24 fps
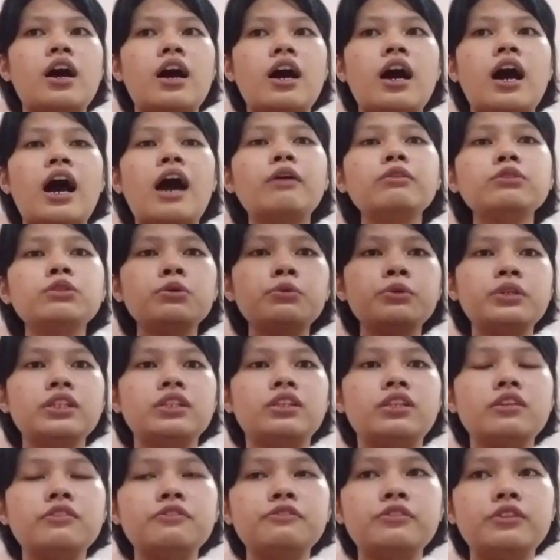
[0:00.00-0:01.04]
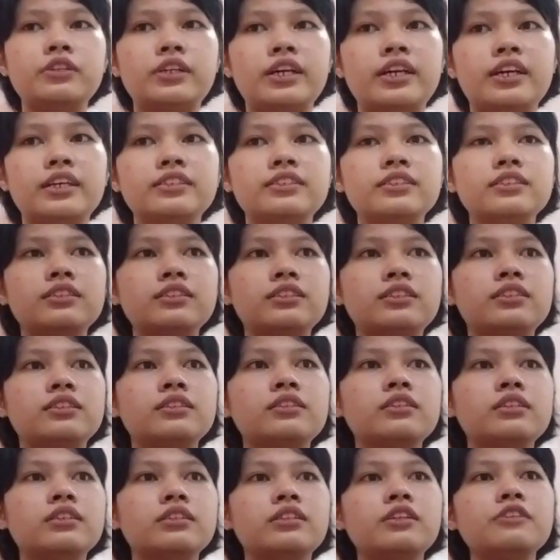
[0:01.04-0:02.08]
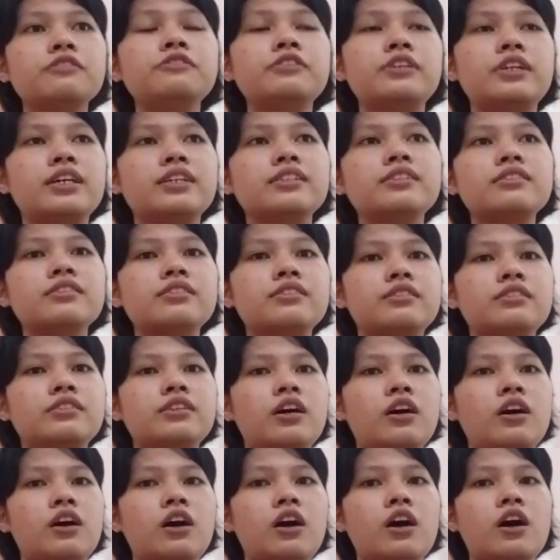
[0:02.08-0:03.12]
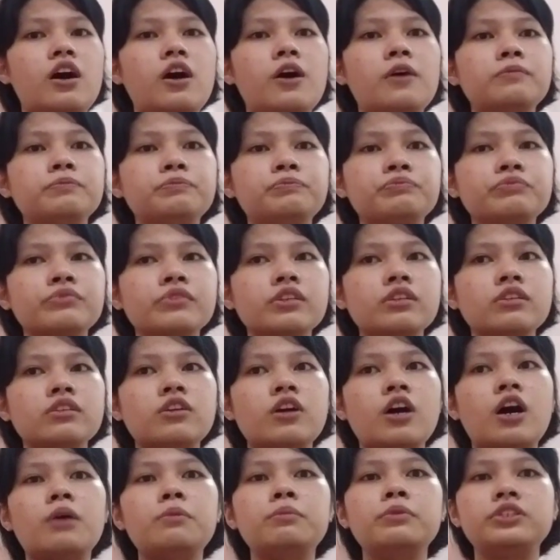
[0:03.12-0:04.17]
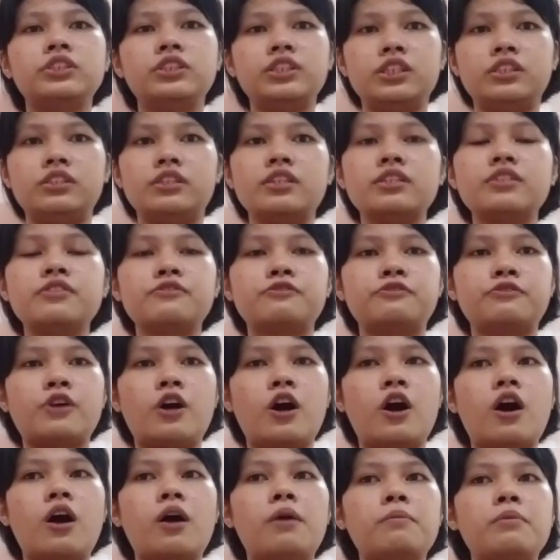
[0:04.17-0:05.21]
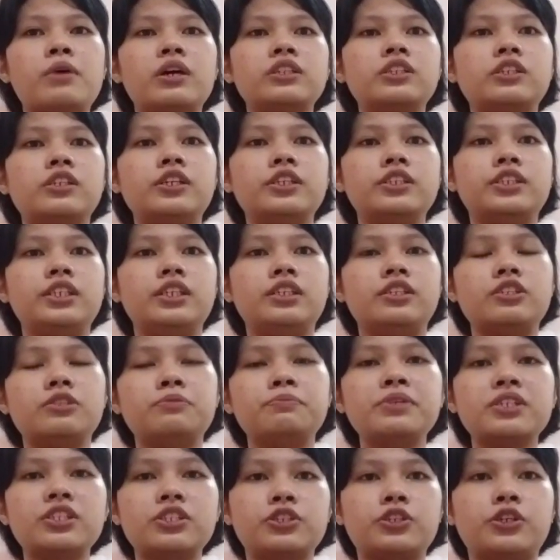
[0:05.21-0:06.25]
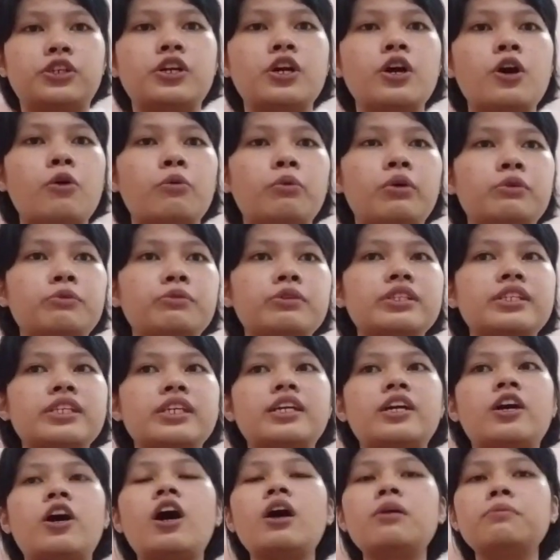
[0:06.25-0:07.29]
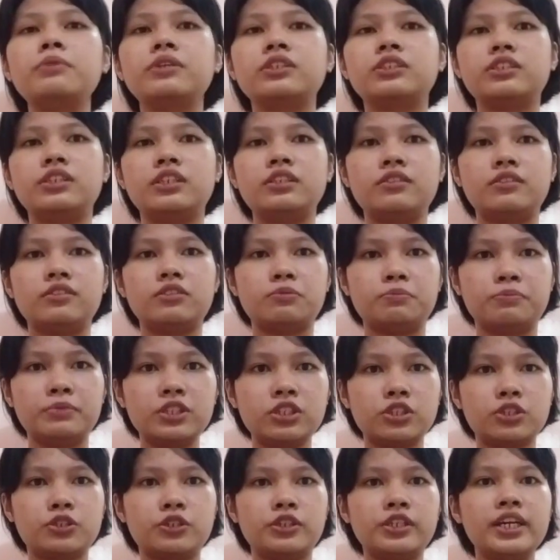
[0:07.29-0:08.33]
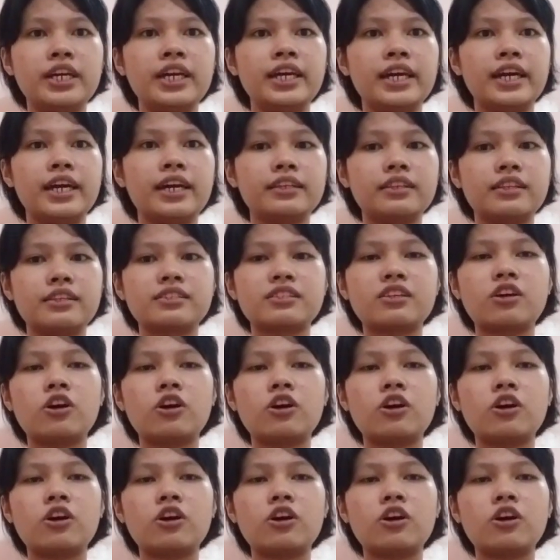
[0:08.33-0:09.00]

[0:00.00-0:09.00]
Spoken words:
How do we difference the homogeneous from heterogeneous mixture? When we say homogeneous mixture, it is a